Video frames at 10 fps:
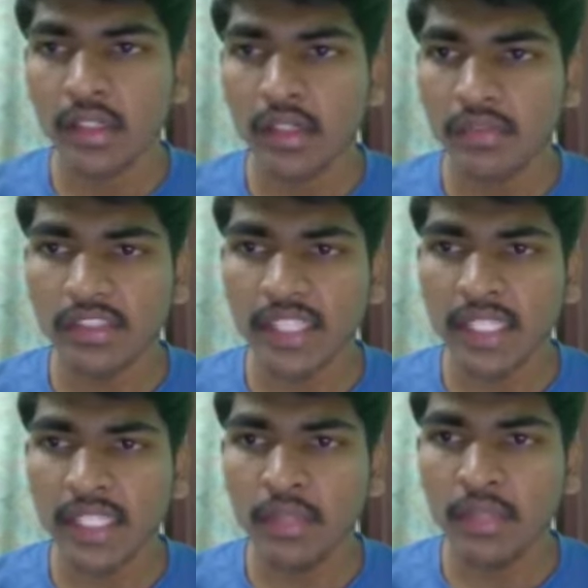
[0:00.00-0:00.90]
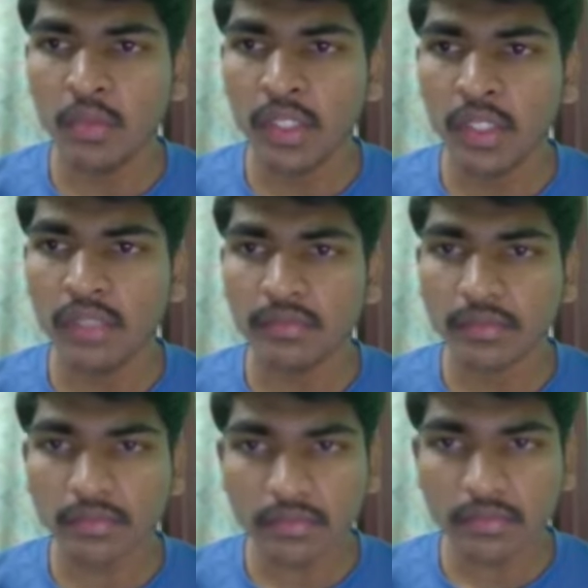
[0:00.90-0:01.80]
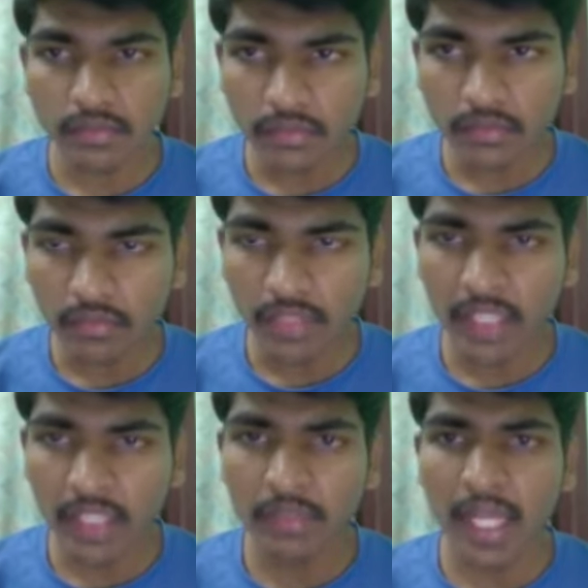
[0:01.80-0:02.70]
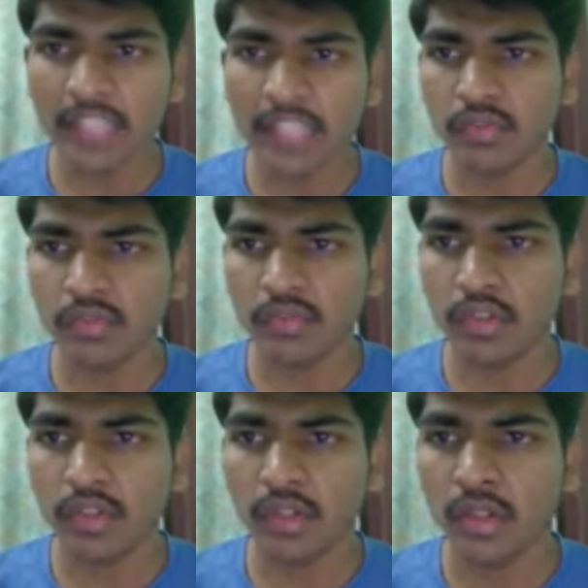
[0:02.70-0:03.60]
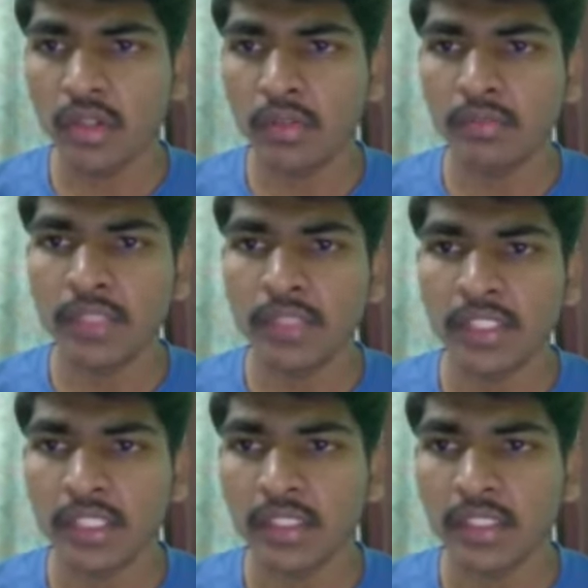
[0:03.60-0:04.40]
First I gave one, it will ask for the thing.